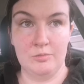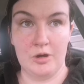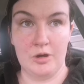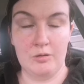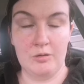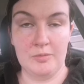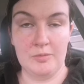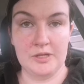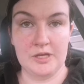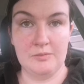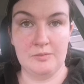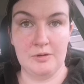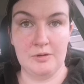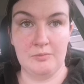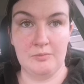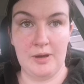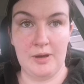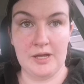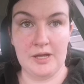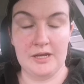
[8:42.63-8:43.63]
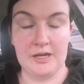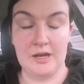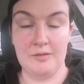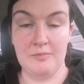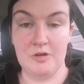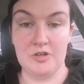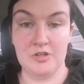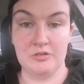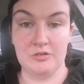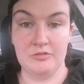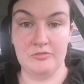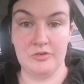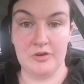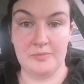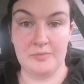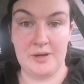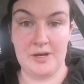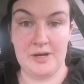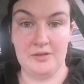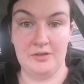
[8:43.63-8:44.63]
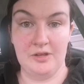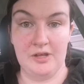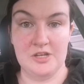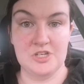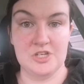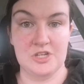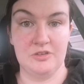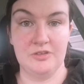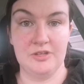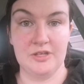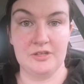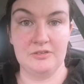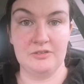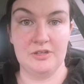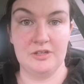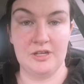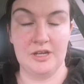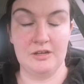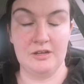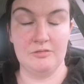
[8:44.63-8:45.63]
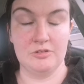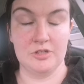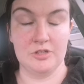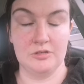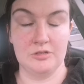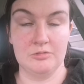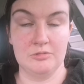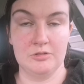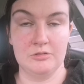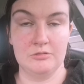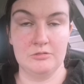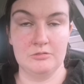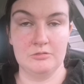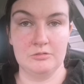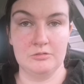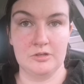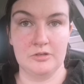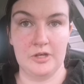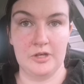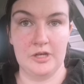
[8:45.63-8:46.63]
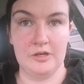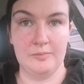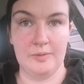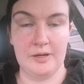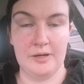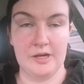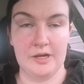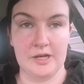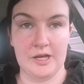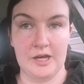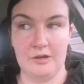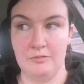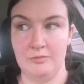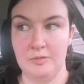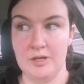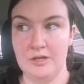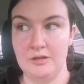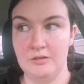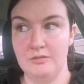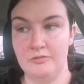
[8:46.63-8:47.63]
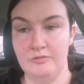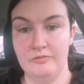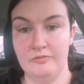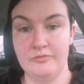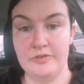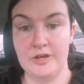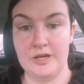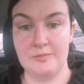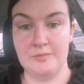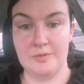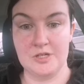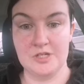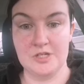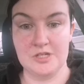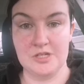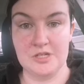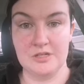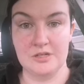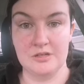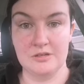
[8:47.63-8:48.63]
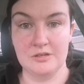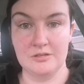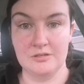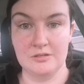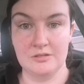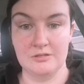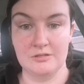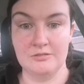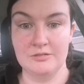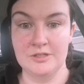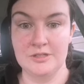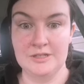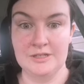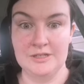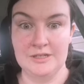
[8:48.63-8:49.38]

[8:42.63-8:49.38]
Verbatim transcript: probably keep unpacking. I'm actually going for a massage at 6 today, which I'm so excited about. I cannot wait, very much needed. So,